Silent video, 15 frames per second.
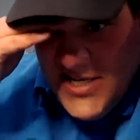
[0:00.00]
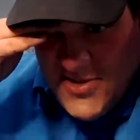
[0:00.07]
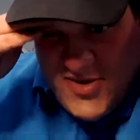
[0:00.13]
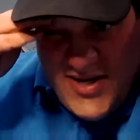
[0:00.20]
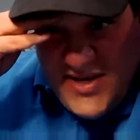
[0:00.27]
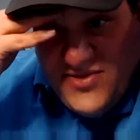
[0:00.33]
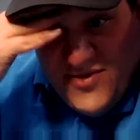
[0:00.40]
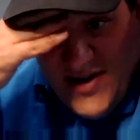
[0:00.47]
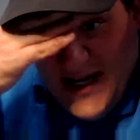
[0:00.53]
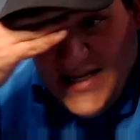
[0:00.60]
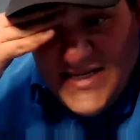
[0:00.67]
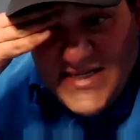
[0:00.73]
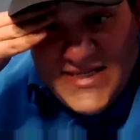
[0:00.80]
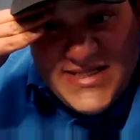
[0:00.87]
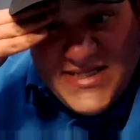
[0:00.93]

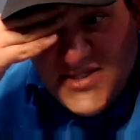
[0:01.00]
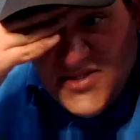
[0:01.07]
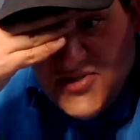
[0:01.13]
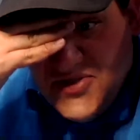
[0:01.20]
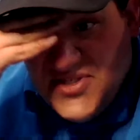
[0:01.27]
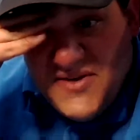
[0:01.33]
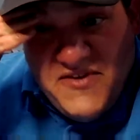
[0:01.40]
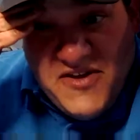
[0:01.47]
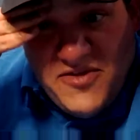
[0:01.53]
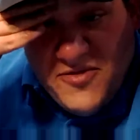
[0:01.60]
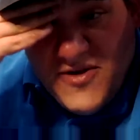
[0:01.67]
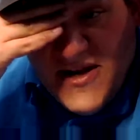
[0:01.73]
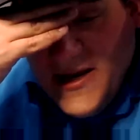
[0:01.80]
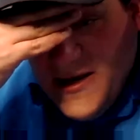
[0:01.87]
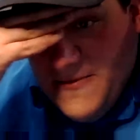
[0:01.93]
23,
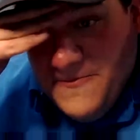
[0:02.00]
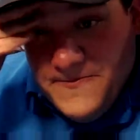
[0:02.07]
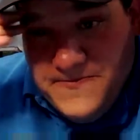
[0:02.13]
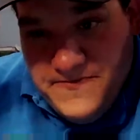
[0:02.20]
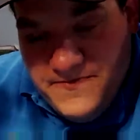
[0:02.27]
273,